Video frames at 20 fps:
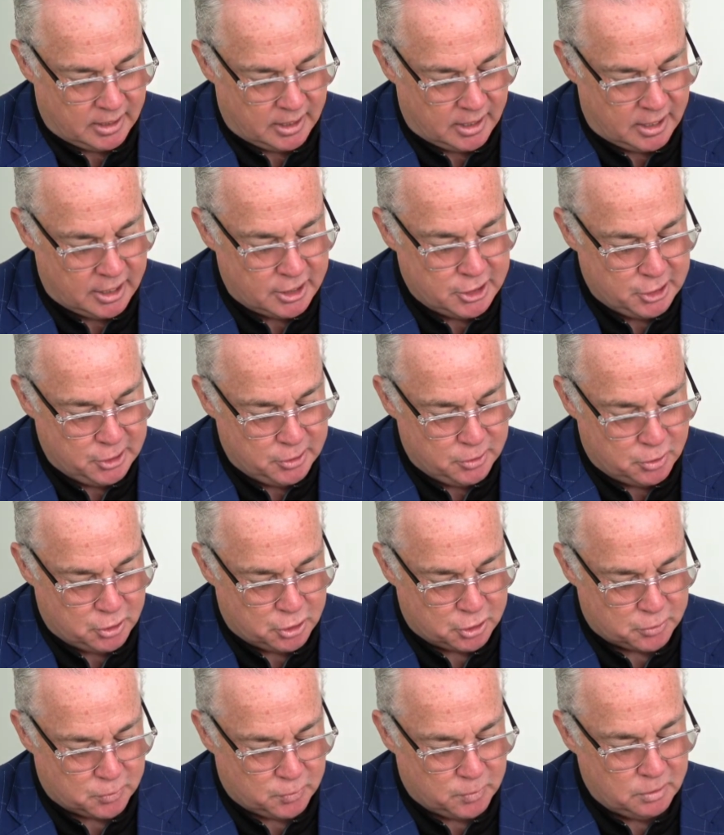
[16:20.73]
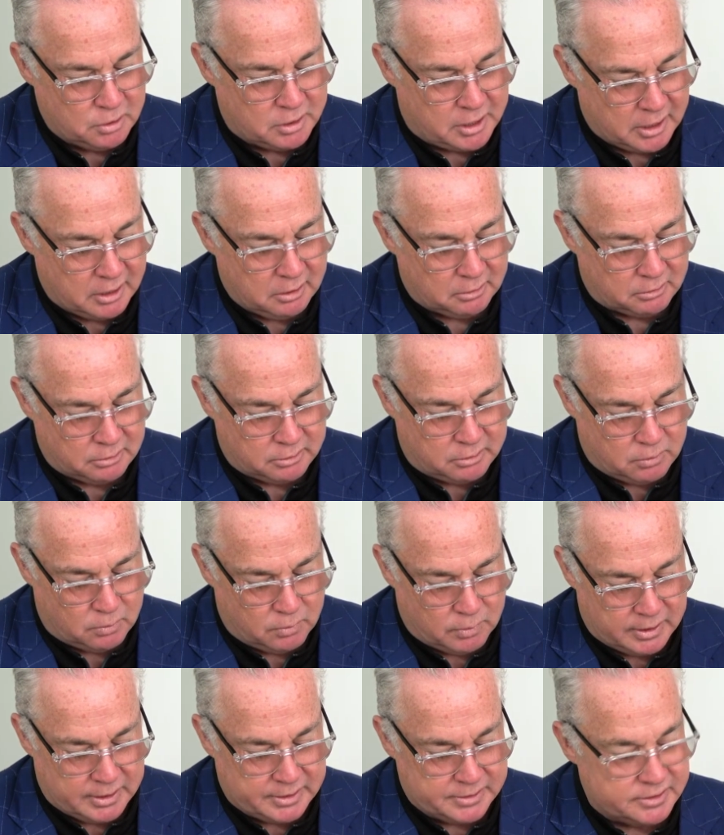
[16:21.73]
unusual colored
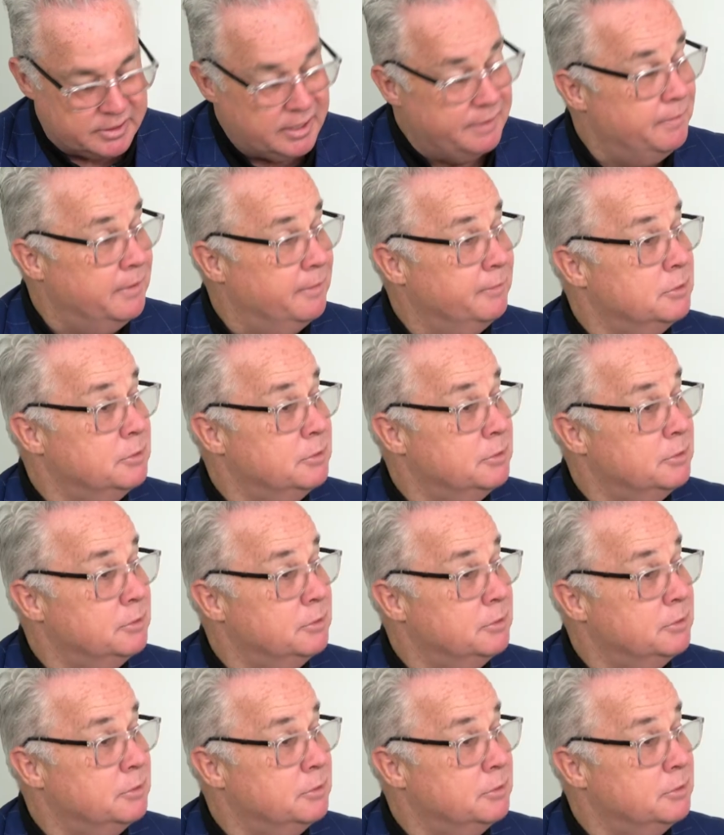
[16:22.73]
coins I've ever